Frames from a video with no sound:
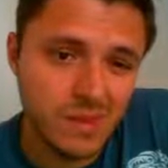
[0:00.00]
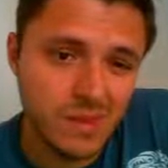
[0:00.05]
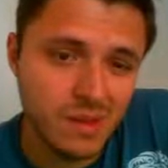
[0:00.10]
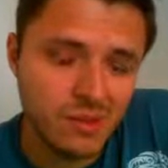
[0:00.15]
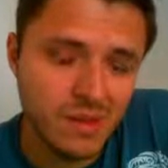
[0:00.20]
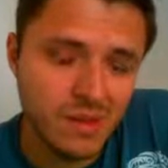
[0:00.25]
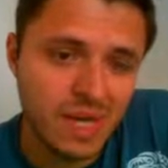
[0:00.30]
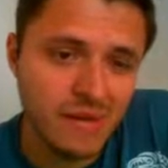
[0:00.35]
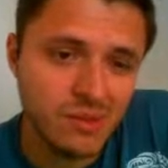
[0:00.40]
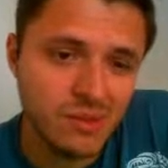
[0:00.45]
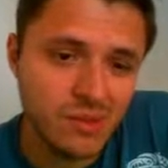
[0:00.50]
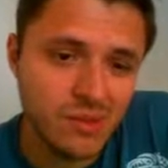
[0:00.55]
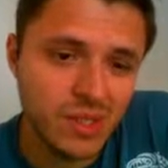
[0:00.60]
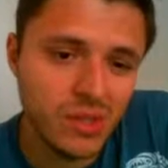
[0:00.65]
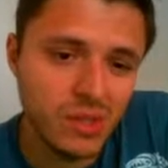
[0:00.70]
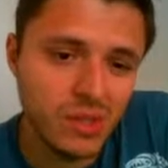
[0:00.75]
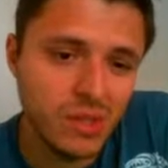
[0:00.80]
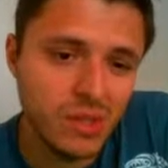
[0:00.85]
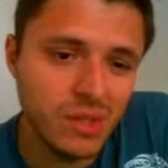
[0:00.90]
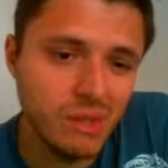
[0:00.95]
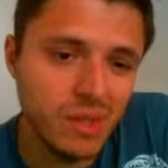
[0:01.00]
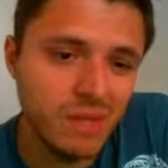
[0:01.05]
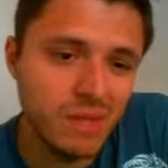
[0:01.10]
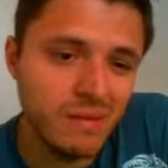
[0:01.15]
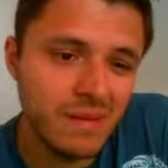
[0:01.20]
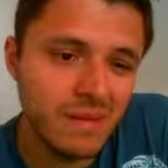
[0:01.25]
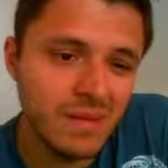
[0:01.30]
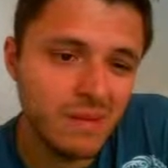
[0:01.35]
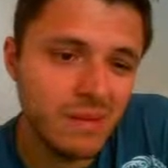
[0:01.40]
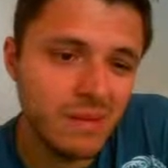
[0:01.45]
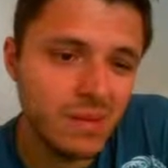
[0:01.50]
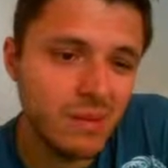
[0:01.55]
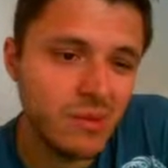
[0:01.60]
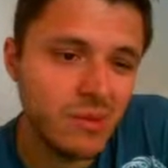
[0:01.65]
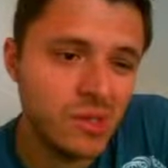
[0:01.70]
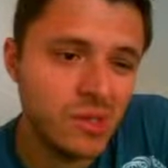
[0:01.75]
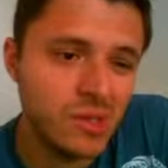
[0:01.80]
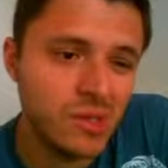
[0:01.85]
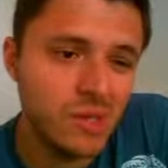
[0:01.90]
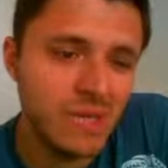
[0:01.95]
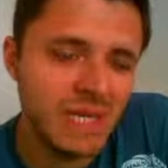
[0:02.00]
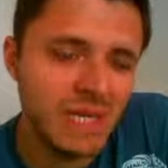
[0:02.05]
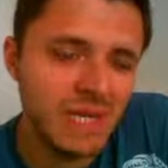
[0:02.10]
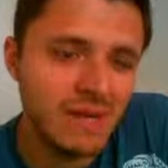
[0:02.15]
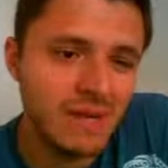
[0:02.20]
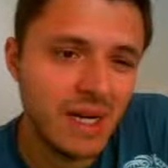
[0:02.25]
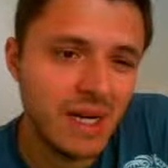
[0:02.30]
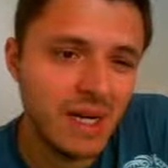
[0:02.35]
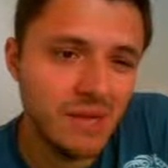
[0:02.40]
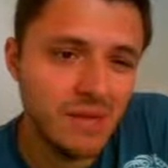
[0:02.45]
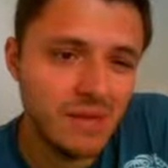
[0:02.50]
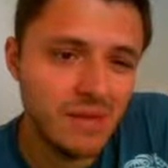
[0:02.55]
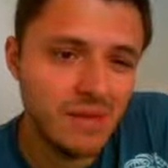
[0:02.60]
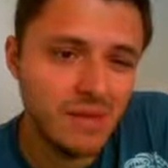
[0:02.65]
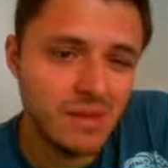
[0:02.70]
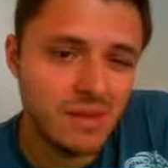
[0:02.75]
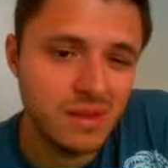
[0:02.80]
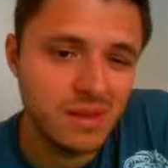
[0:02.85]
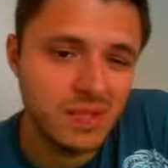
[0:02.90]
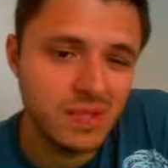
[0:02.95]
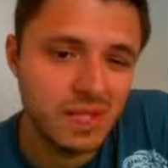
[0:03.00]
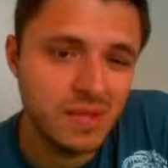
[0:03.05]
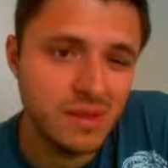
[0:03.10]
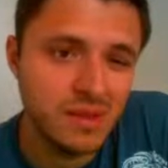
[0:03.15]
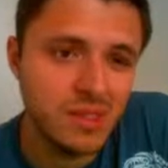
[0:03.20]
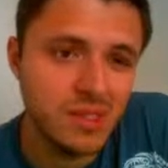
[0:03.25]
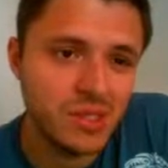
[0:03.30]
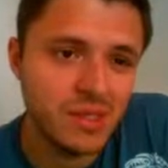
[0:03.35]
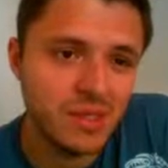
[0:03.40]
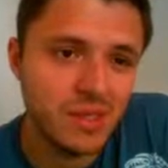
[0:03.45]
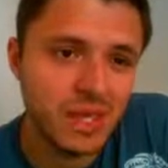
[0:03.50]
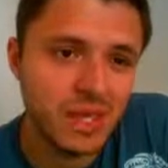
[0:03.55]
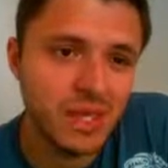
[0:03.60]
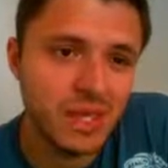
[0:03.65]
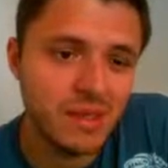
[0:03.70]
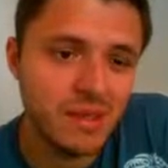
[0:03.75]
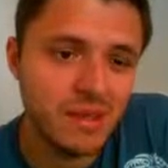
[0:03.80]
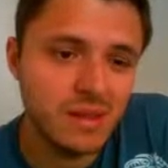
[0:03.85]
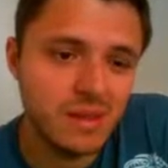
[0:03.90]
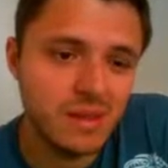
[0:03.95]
Might have to ignore the b file and bring my rook to the e file. I wanna try that.